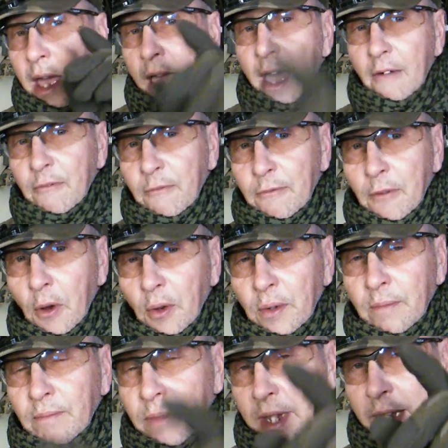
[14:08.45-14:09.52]
Have
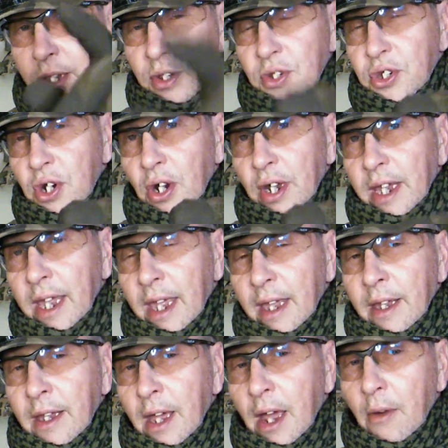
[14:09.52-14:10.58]
fun, enjoy
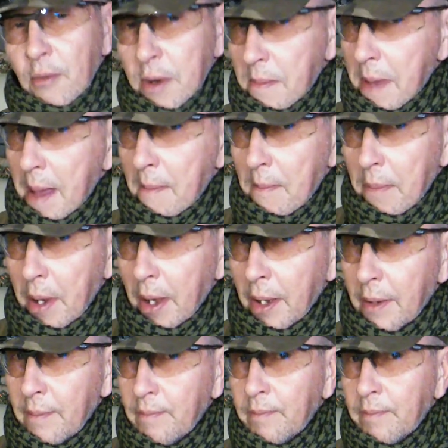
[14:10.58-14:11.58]
it, and remember,